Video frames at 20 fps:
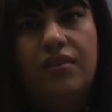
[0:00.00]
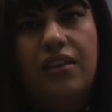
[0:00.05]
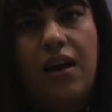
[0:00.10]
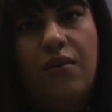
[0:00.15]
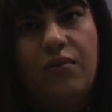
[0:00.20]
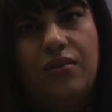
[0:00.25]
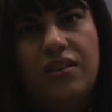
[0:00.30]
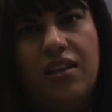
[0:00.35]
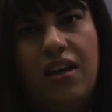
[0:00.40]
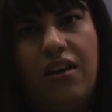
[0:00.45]

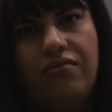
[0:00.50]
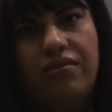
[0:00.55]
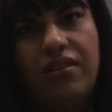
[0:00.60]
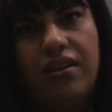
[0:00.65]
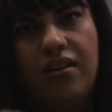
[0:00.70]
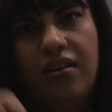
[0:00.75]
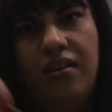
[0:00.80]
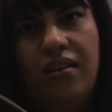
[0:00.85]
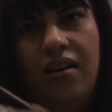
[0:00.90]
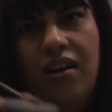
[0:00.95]
That was the
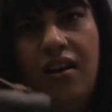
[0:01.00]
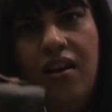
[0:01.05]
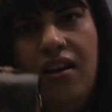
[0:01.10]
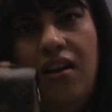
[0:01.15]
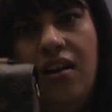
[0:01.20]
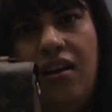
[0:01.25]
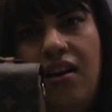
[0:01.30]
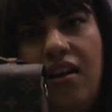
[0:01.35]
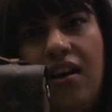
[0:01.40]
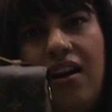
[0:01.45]
other.
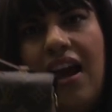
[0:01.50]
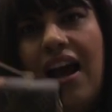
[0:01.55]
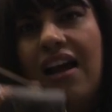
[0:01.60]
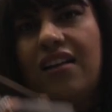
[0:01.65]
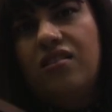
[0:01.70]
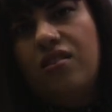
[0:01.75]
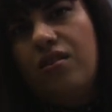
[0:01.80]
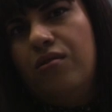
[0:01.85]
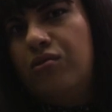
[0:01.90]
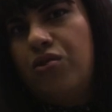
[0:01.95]
And I
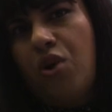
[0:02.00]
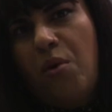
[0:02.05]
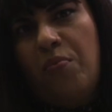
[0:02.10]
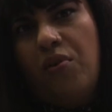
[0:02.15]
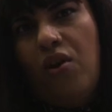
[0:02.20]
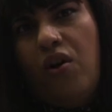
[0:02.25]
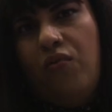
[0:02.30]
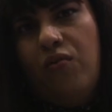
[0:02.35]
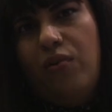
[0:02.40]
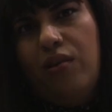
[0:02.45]
had to go and
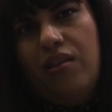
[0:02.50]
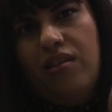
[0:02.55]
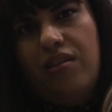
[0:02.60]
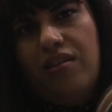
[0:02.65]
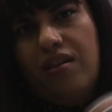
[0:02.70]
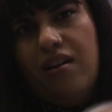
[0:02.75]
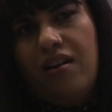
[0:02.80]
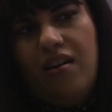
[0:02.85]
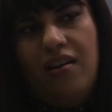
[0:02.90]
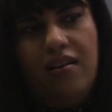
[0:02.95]
top it off with
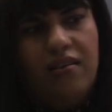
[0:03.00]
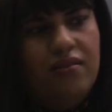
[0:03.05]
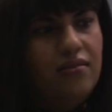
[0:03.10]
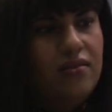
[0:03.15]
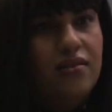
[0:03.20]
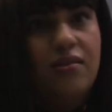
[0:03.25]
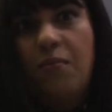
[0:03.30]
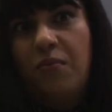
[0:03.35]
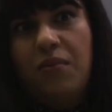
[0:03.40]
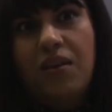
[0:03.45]

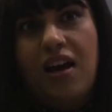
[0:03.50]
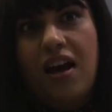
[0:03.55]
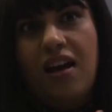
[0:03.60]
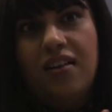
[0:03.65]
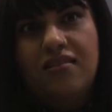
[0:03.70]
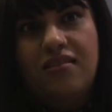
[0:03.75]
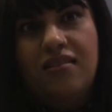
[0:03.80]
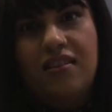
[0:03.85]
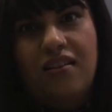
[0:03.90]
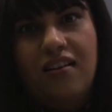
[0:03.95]
something
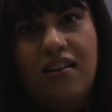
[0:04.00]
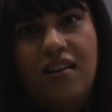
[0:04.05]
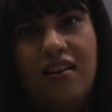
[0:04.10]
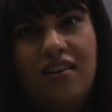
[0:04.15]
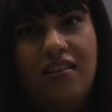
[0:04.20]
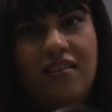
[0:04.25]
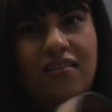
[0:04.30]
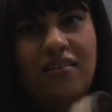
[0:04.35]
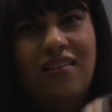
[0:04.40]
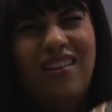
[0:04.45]
else, didn't
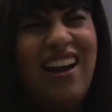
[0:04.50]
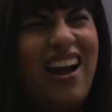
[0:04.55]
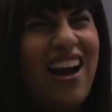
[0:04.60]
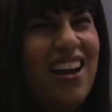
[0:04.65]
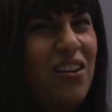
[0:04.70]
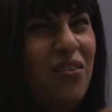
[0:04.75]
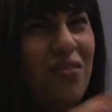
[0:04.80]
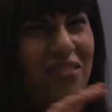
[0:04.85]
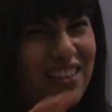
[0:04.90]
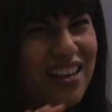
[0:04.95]
I?
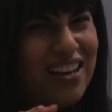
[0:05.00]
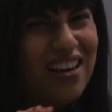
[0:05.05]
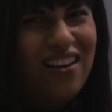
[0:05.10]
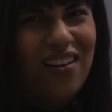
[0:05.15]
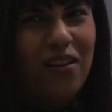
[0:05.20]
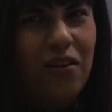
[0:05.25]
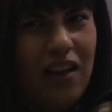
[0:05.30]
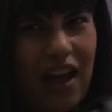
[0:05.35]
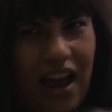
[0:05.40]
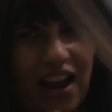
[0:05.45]
I don't think
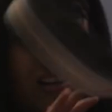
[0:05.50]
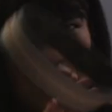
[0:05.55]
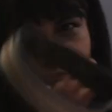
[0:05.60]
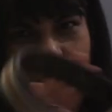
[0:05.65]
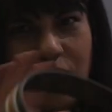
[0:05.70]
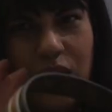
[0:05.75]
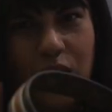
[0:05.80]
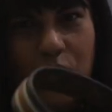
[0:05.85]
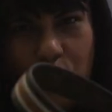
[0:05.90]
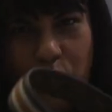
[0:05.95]
I'll
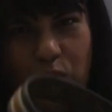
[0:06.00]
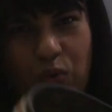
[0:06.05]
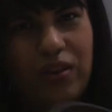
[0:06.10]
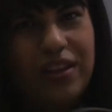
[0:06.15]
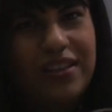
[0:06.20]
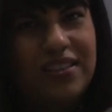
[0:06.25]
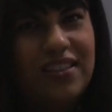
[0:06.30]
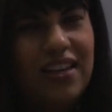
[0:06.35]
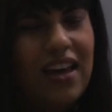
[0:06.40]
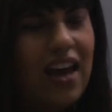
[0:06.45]
actually wear all
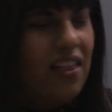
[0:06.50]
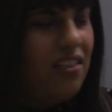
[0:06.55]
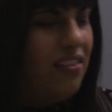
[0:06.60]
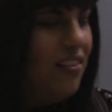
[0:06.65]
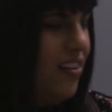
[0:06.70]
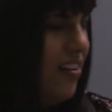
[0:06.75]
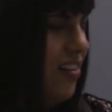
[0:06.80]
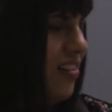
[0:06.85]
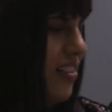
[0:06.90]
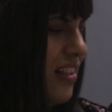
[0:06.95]
this
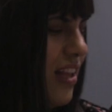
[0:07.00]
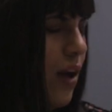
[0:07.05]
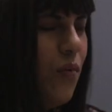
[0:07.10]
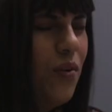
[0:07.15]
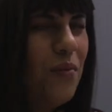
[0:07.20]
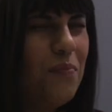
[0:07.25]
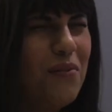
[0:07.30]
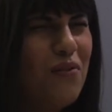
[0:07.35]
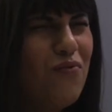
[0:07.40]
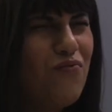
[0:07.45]
together. That
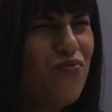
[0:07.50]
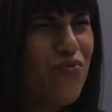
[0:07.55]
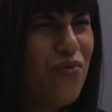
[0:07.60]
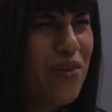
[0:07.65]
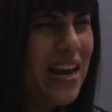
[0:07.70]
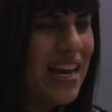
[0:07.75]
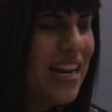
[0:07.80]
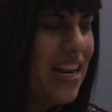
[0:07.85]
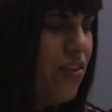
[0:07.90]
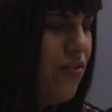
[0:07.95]
would be
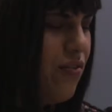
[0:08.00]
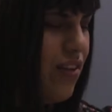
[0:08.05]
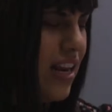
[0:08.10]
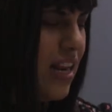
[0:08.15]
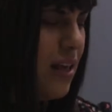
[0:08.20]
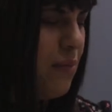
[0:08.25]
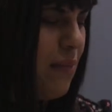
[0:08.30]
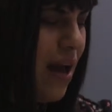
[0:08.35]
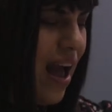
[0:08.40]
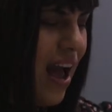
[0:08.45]
really,
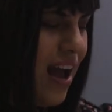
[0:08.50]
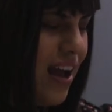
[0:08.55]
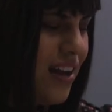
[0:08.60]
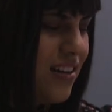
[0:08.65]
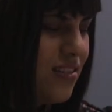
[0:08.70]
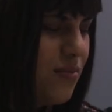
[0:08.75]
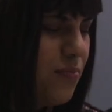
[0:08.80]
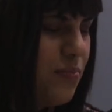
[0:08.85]
really bad.